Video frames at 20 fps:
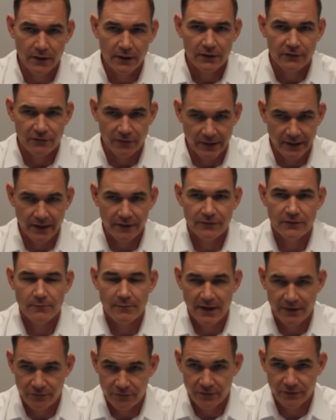to get the
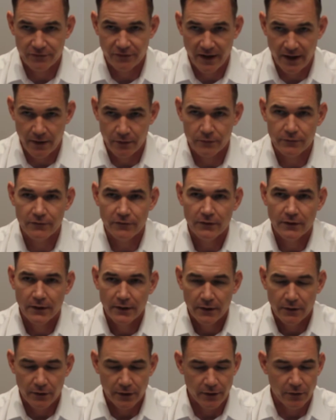message out.
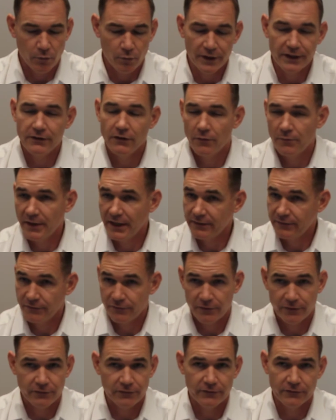You know, we don't make
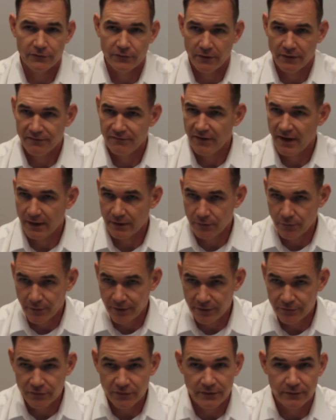decisions on
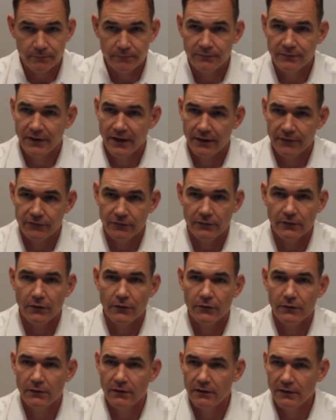evacuation. That is a
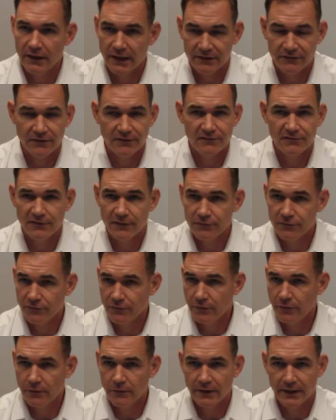local elected
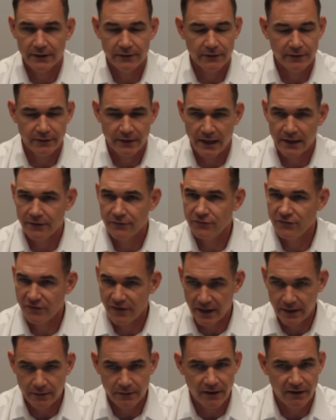official and a
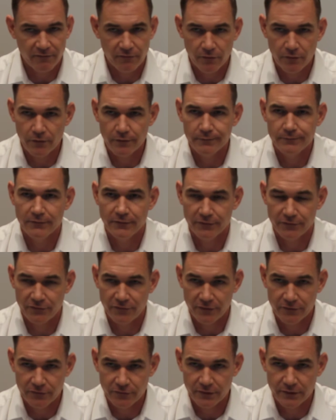state level
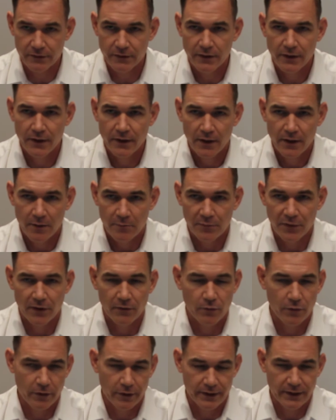decision. but
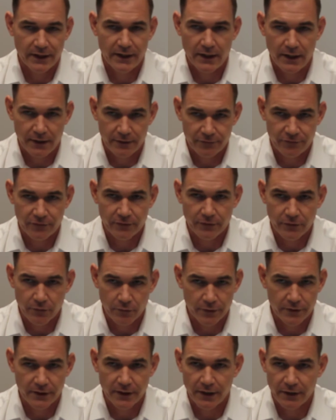we're in constant
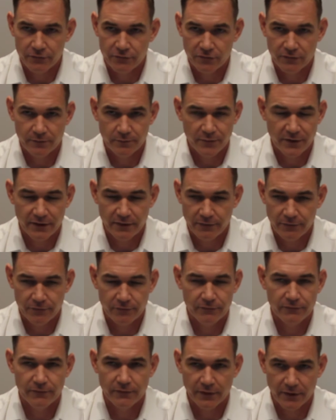coordination because
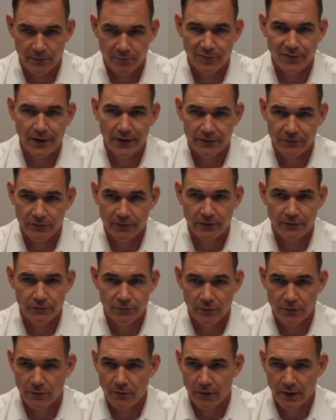of the complexities
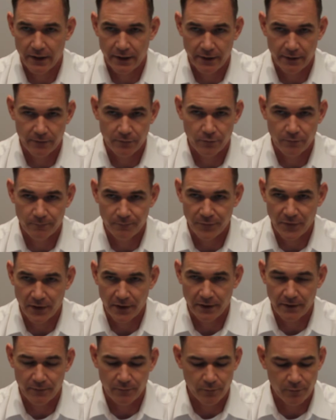required.
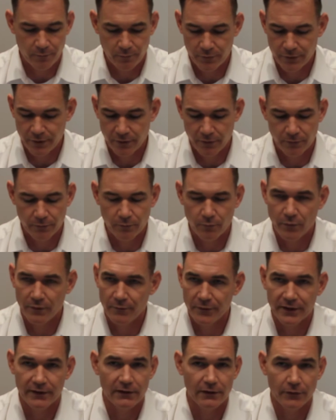When
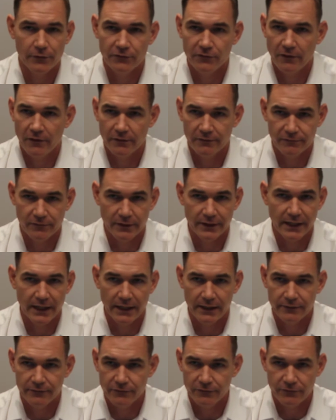we close all of our
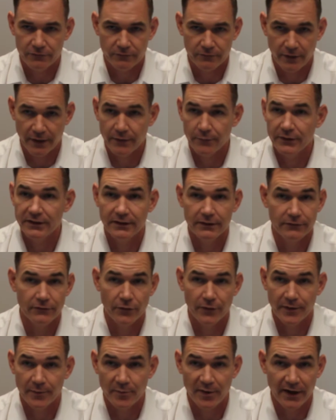gates, like we did
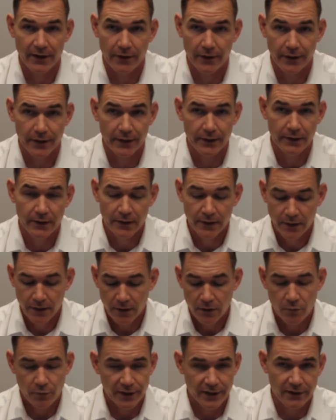during Barry,
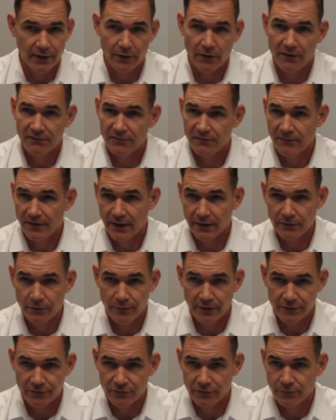we cut off
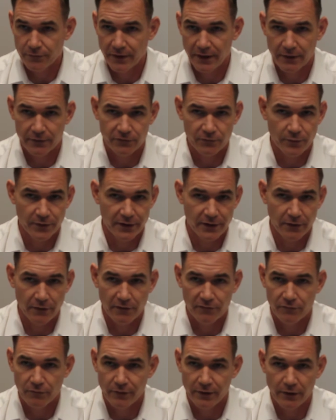evacuation routes, we cut
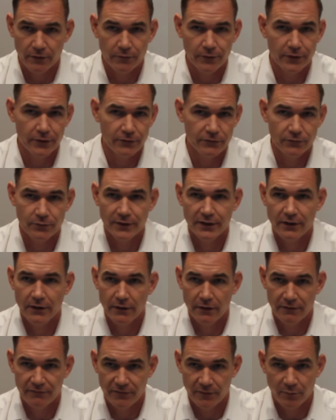off railroads, we cut
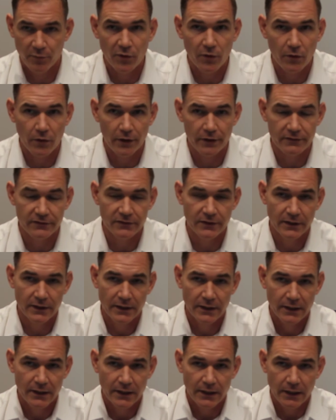off the port
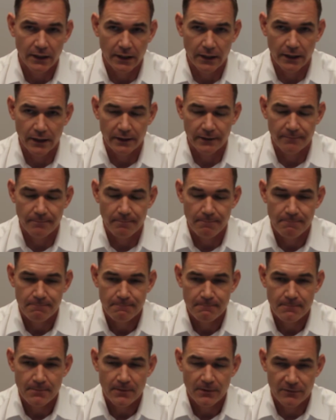
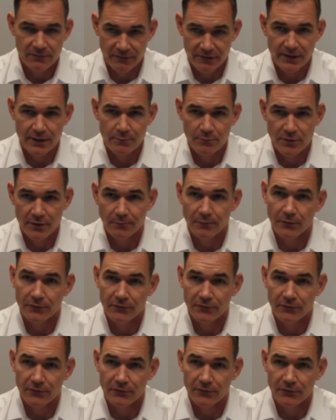to keep people